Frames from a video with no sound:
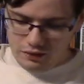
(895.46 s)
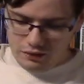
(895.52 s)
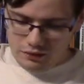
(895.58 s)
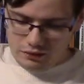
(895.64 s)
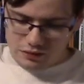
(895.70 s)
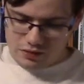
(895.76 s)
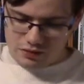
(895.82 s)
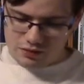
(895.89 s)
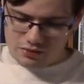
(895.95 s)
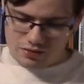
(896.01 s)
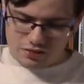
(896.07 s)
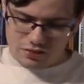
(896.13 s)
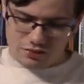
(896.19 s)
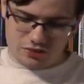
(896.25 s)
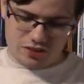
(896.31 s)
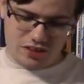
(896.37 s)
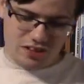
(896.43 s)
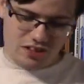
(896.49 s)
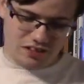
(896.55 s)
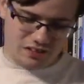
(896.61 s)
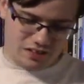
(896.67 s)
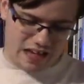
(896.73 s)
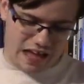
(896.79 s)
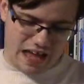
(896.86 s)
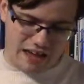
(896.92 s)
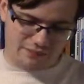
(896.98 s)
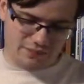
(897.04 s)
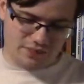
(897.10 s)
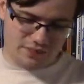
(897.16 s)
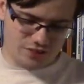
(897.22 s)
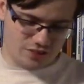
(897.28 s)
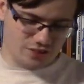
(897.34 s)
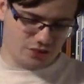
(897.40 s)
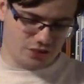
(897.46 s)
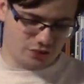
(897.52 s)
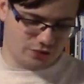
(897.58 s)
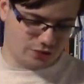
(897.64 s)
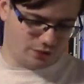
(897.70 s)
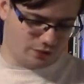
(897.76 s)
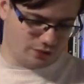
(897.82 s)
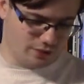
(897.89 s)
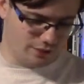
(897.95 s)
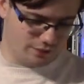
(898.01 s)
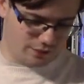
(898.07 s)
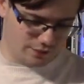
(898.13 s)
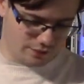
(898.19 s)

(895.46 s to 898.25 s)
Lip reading: Now to go to the other half of this journal here.